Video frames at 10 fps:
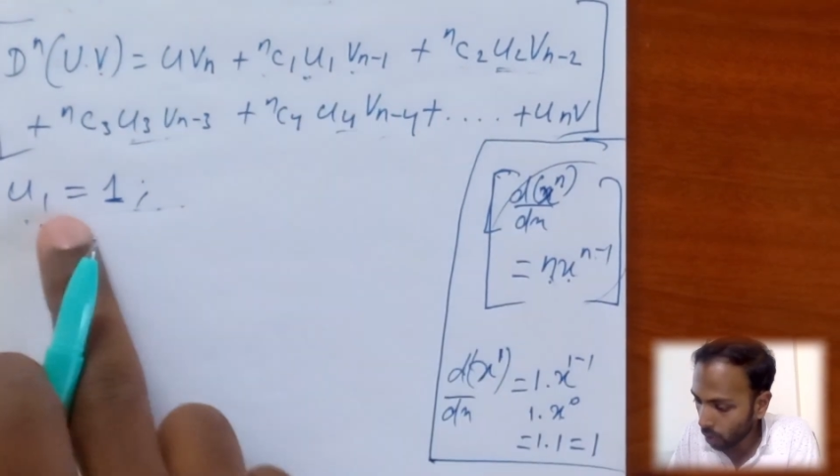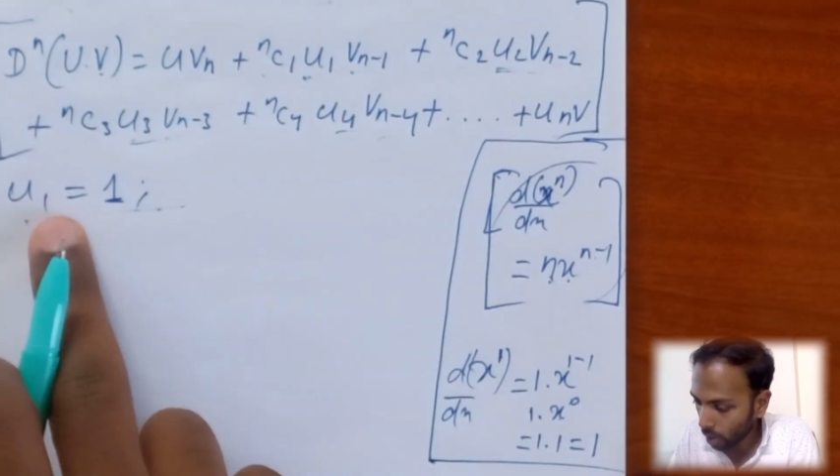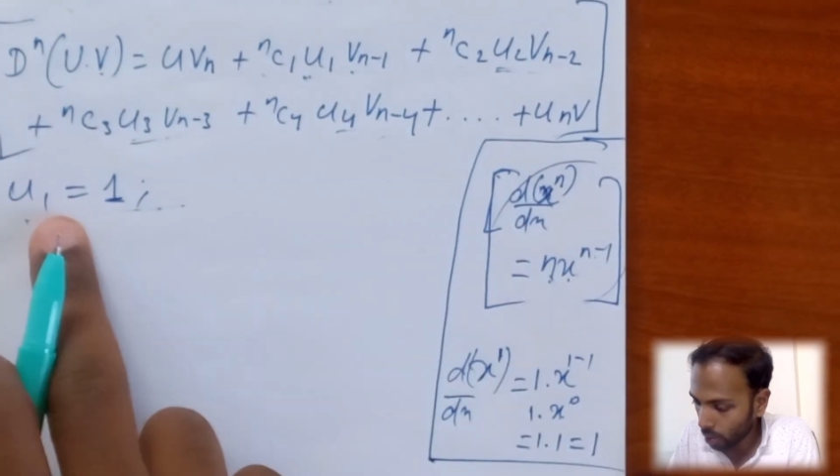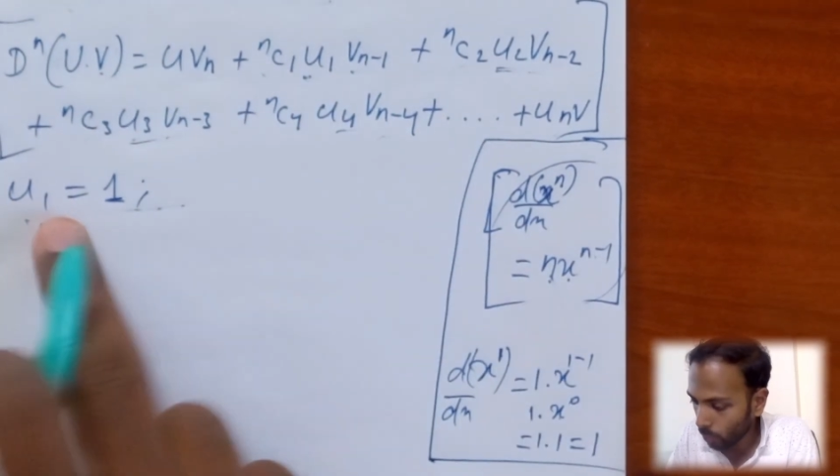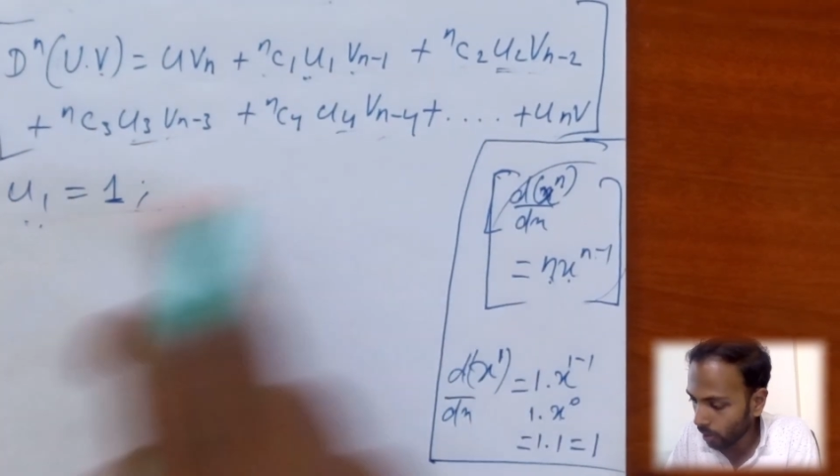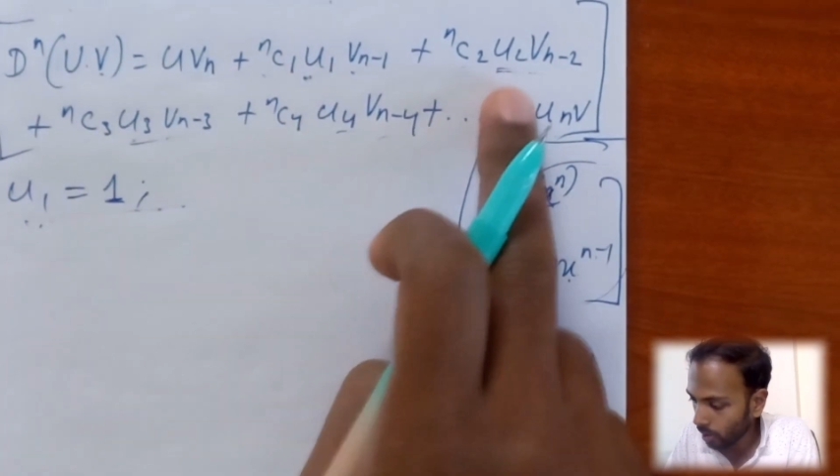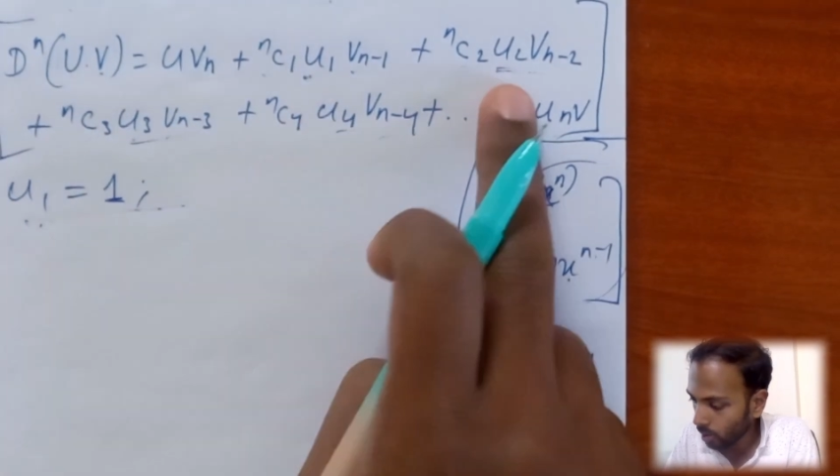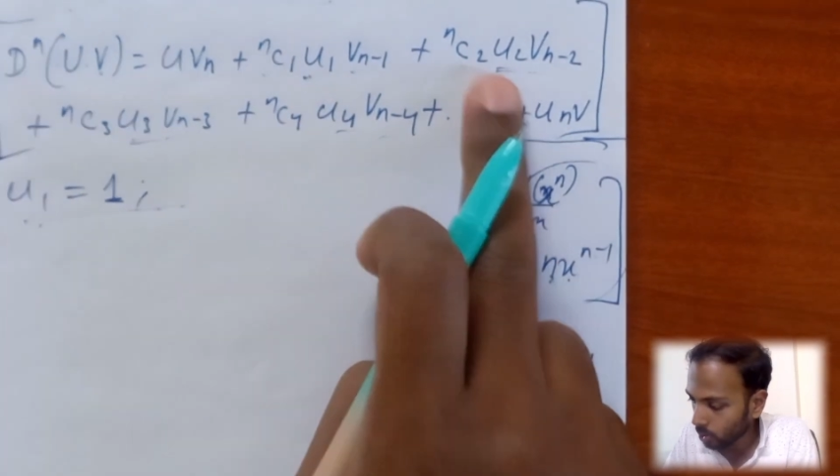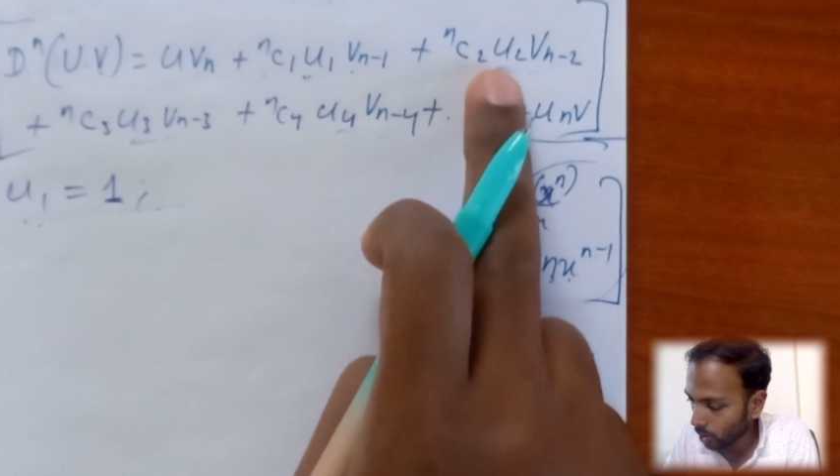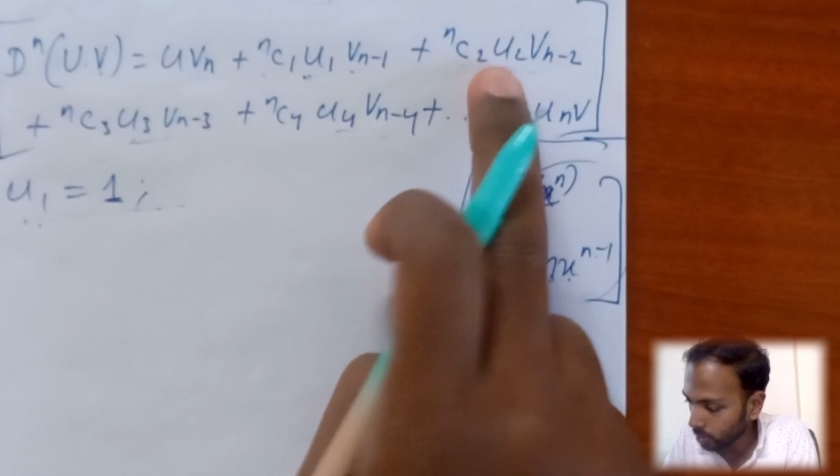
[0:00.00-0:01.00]
got u1.
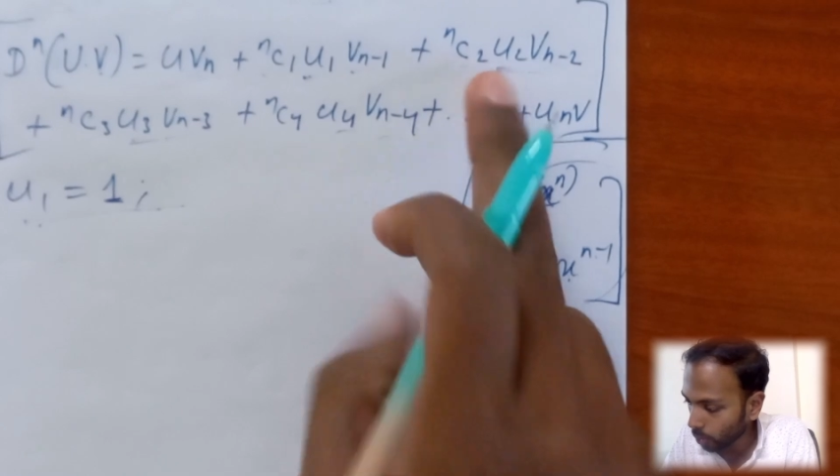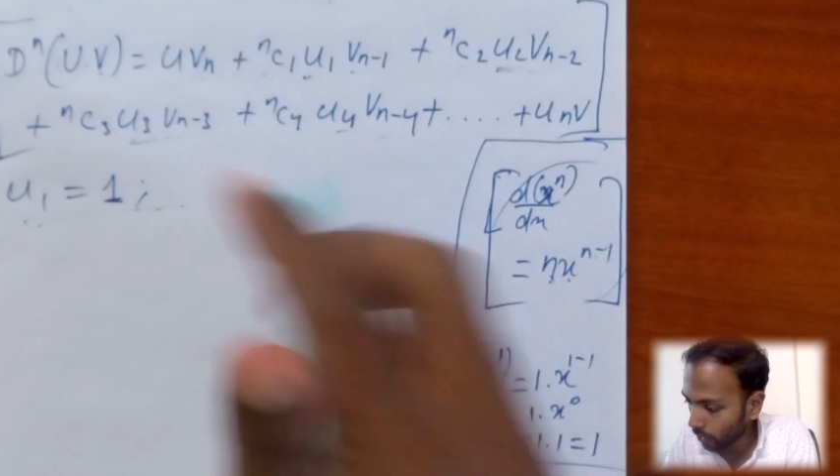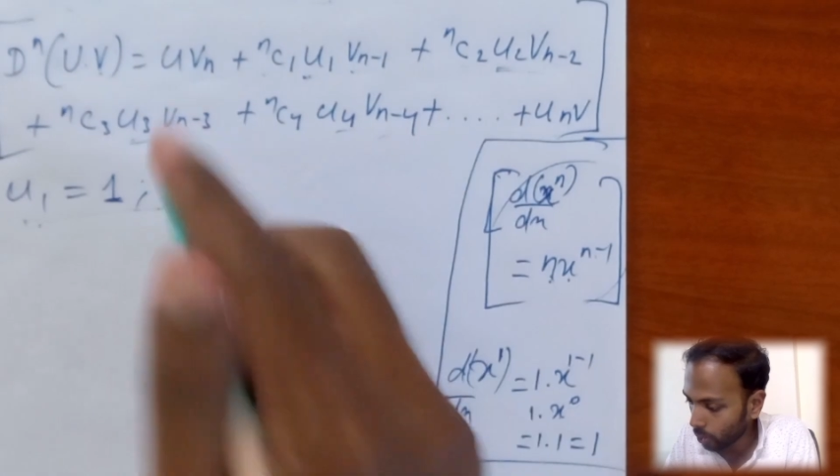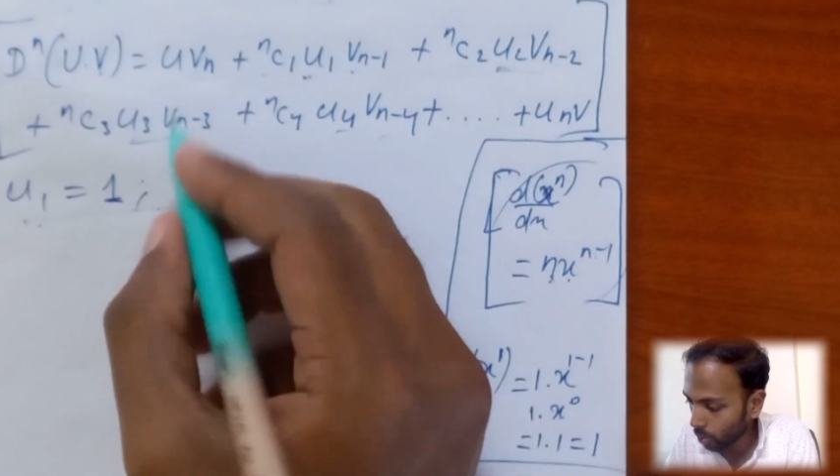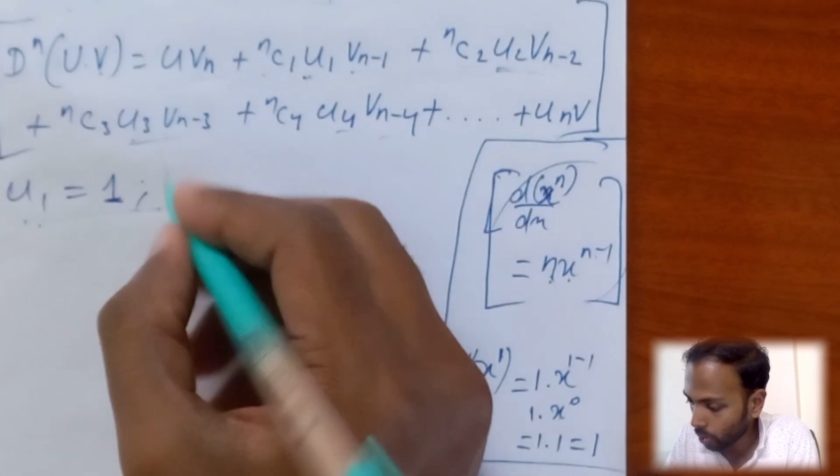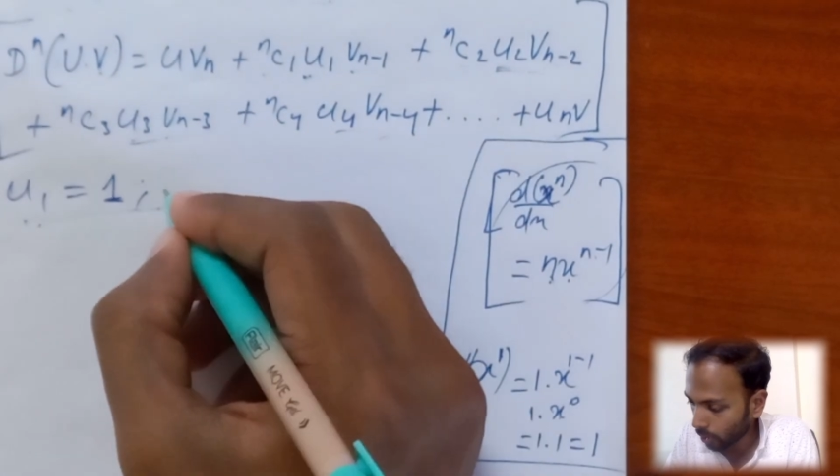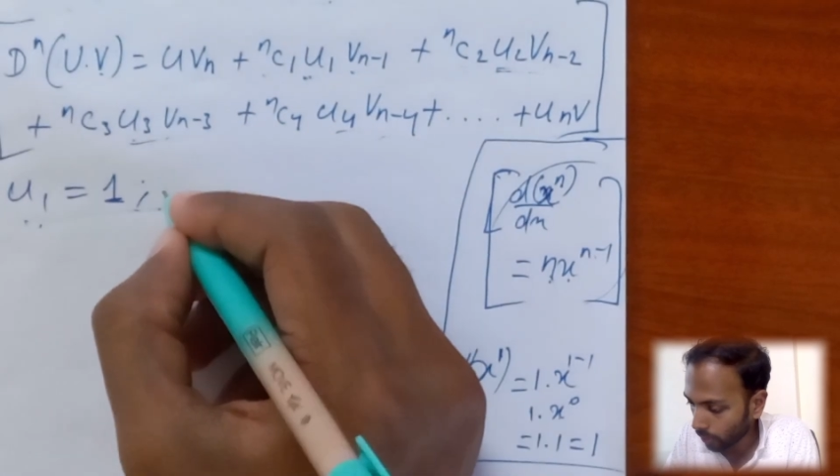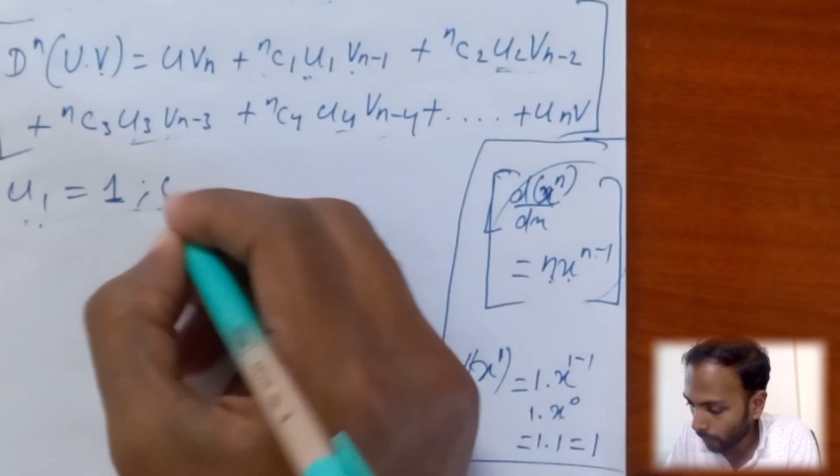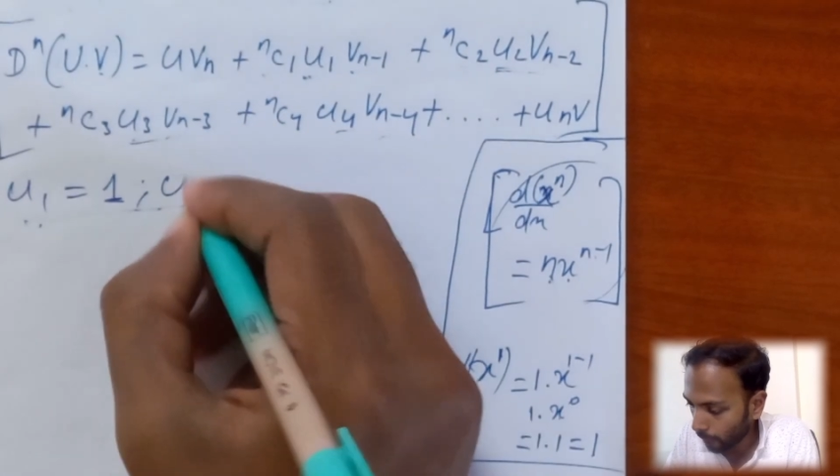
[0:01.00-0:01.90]
So let's go for u2 now.